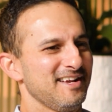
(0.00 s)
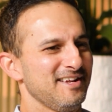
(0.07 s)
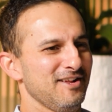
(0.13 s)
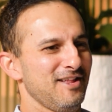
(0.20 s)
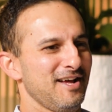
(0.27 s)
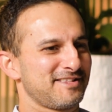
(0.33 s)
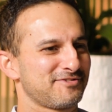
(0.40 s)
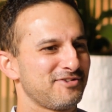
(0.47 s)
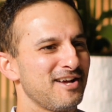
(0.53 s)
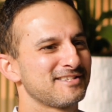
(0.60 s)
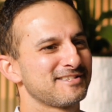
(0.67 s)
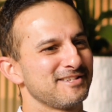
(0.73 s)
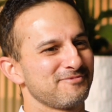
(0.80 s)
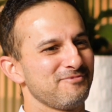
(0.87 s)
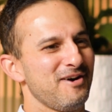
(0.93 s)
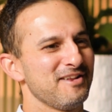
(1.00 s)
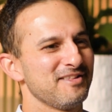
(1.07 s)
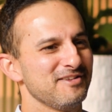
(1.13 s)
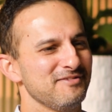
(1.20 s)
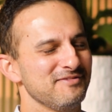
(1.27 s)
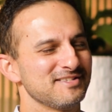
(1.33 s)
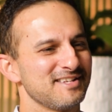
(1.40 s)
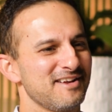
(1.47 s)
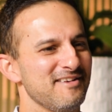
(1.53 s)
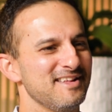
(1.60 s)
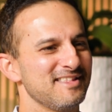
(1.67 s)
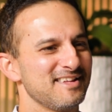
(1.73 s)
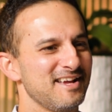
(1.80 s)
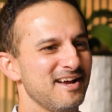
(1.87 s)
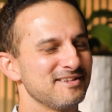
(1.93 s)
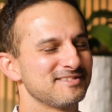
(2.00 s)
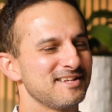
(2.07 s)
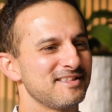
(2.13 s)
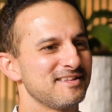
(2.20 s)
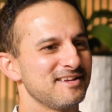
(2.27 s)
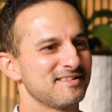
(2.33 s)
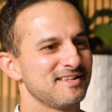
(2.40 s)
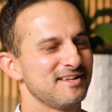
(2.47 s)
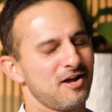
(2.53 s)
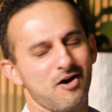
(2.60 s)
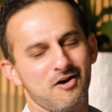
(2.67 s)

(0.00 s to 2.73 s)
You know, like trust is one of them. Is there anything else they think that,